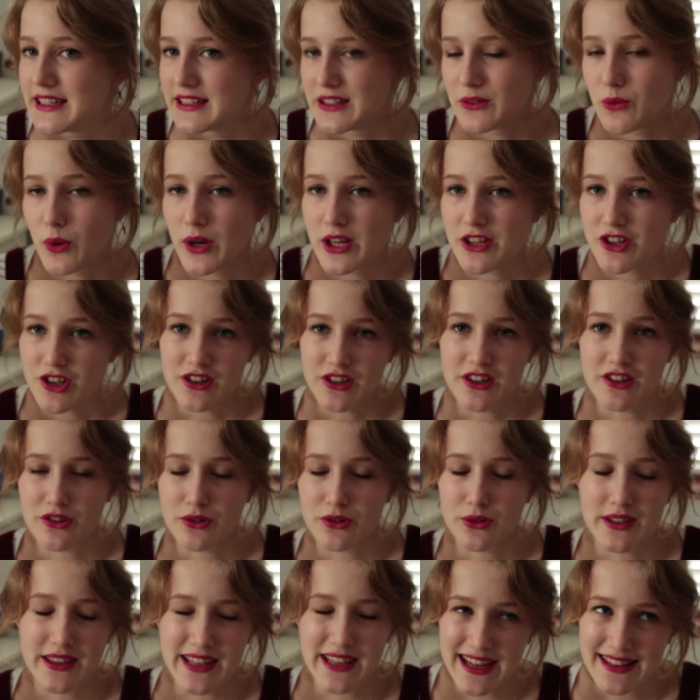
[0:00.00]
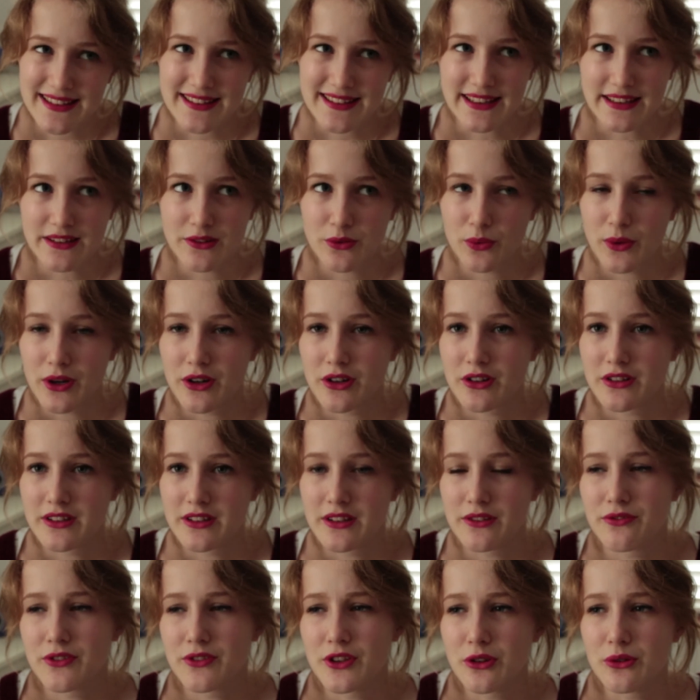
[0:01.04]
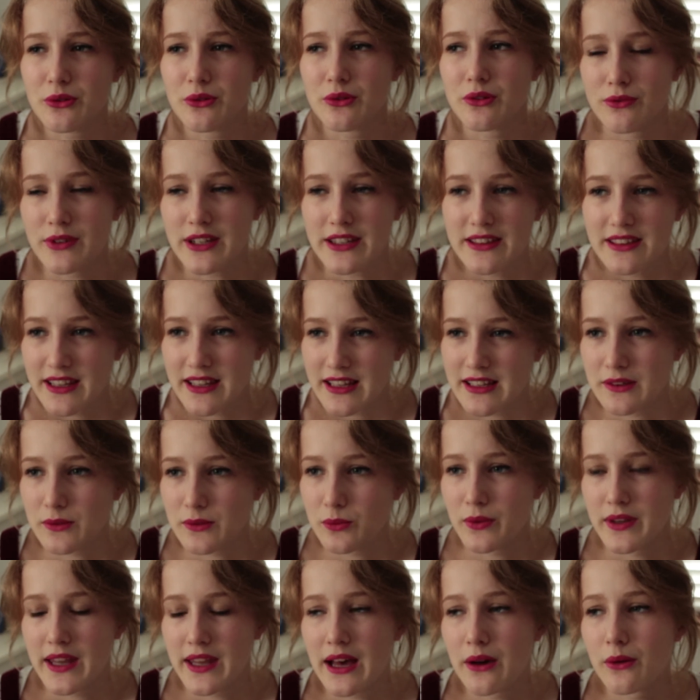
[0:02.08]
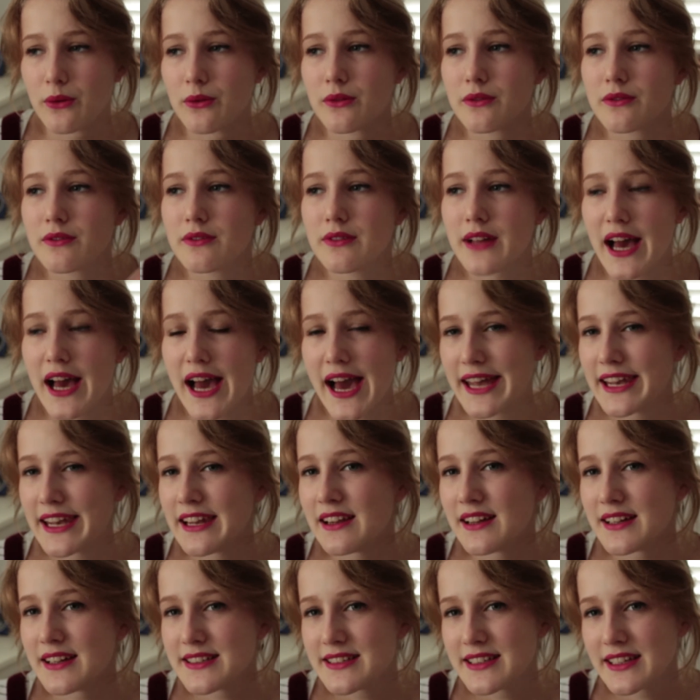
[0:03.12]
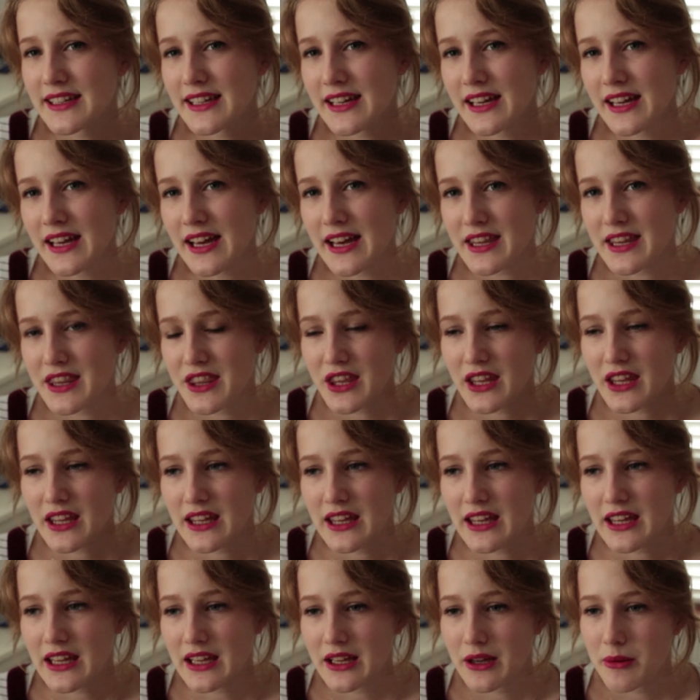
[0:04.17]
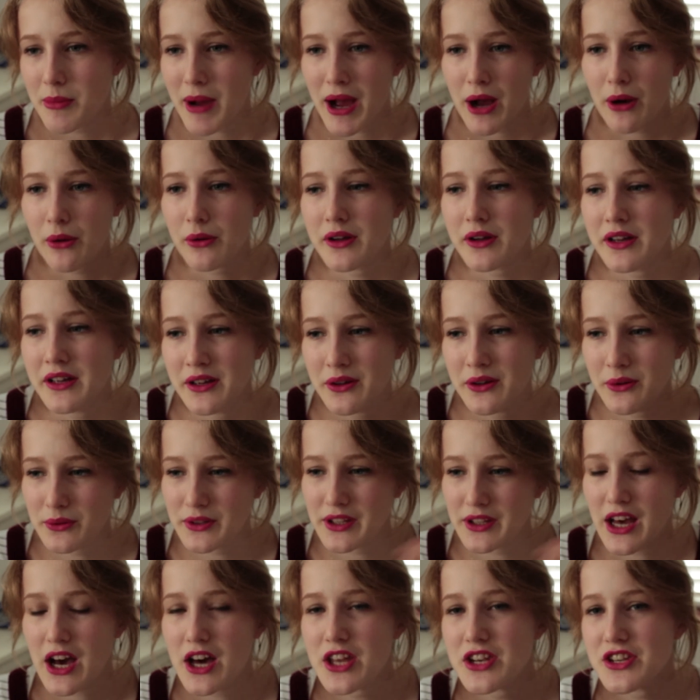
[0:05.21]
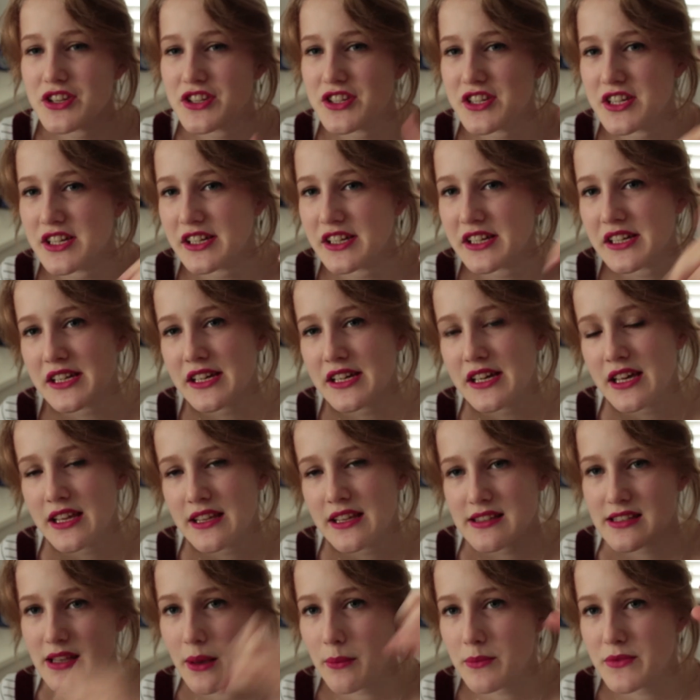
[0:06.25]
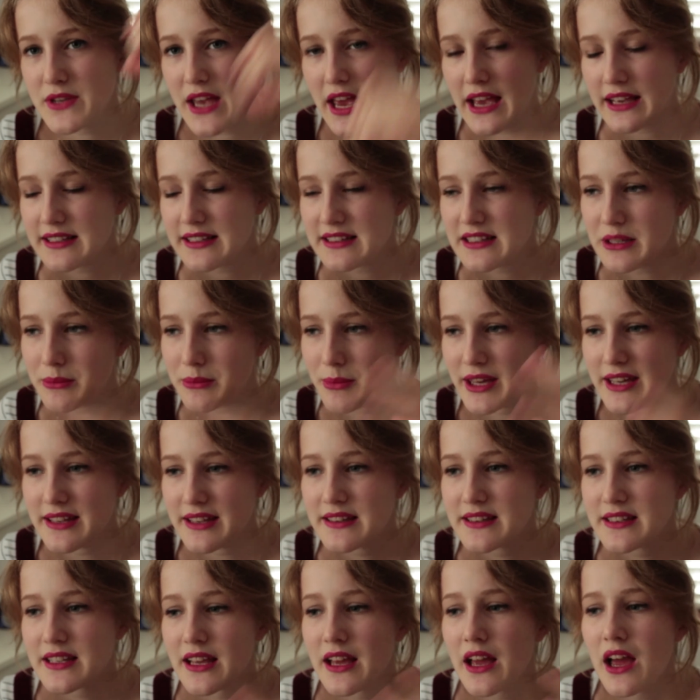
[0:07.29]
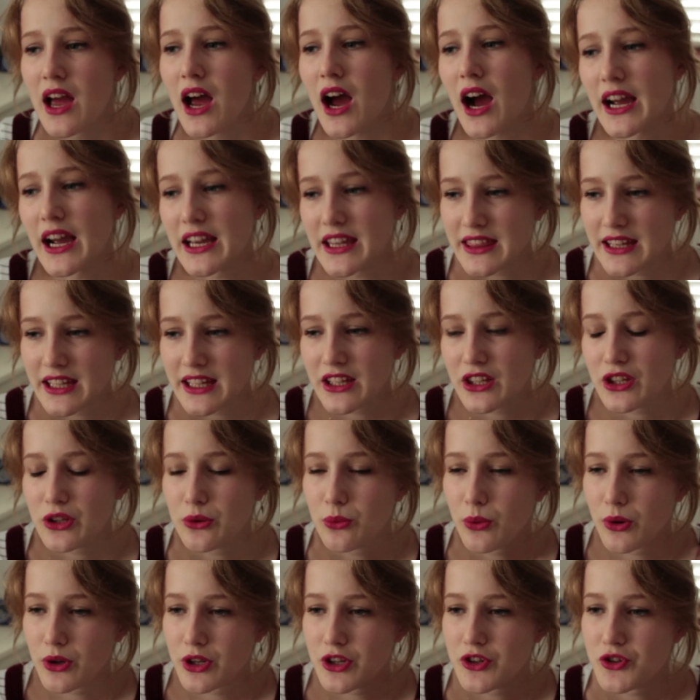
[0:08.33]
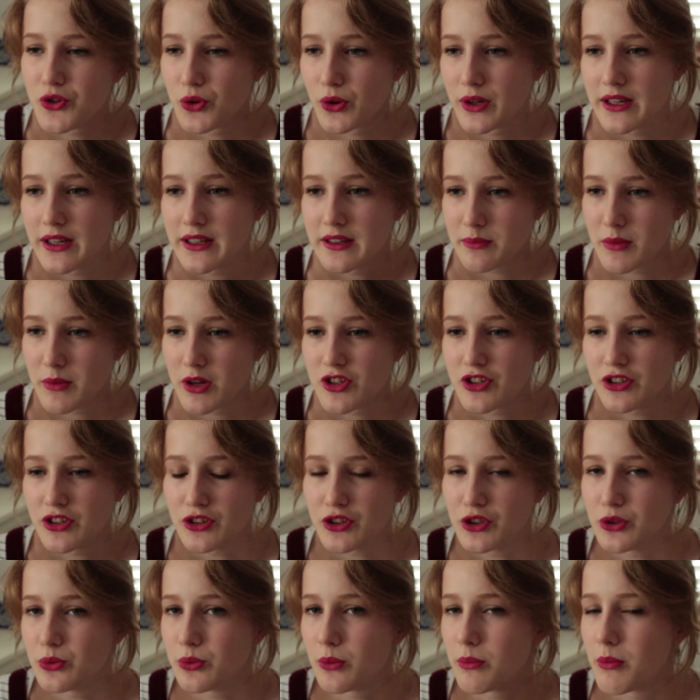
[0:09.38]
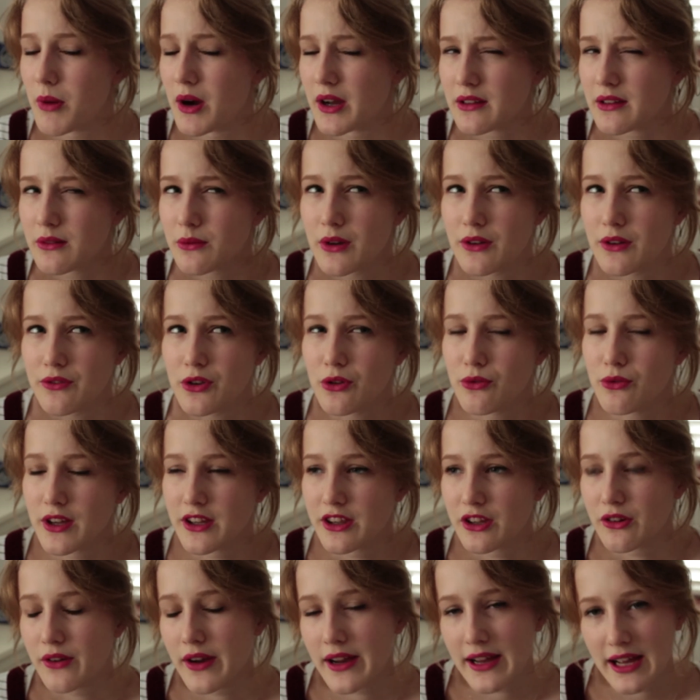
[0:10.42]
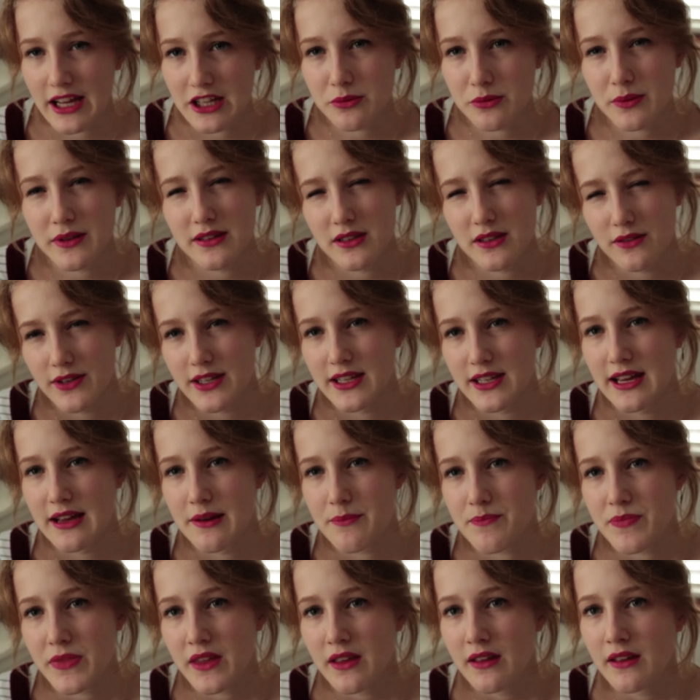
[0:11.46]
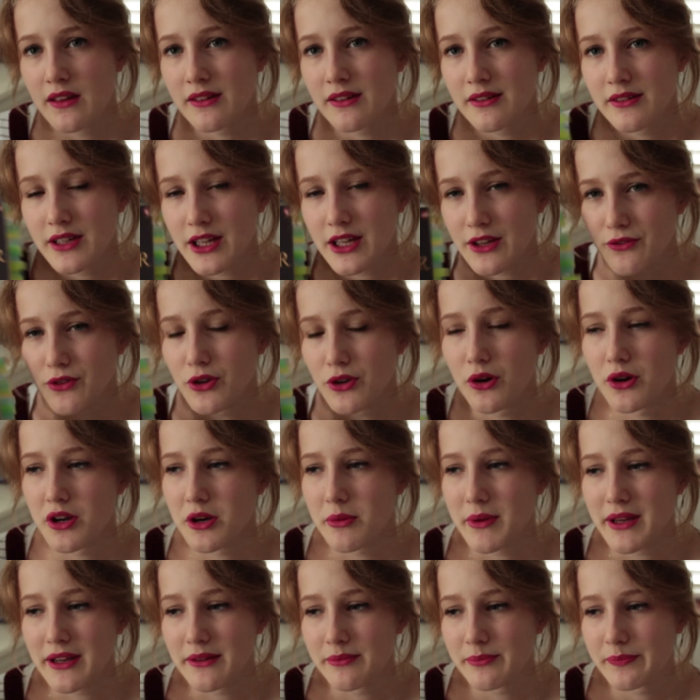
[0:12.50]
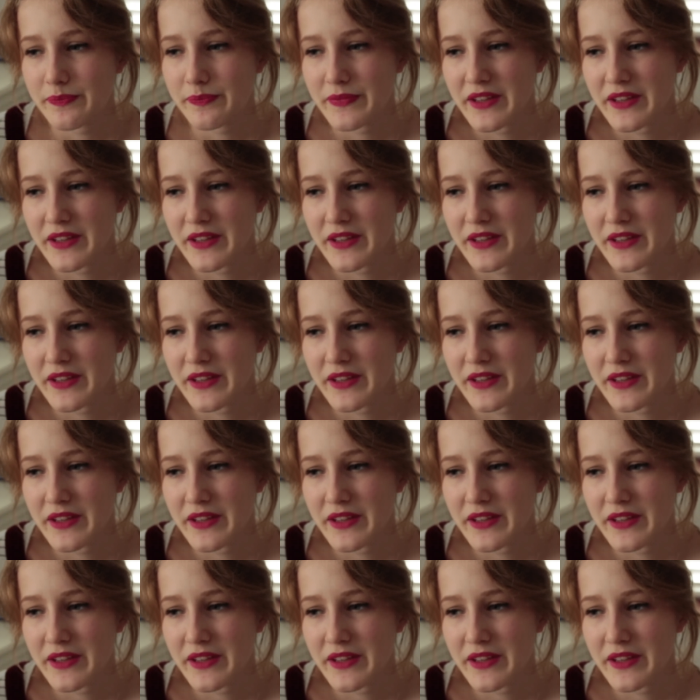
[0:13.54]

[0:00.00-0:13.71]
It's quite traditional in that sense, whereas if you read this without analysing it and thinking about all the under-subtexty bits, I think you won't enjoy it as much as you might if you read The Great Gatsby and stuff like that. If you know what I mean.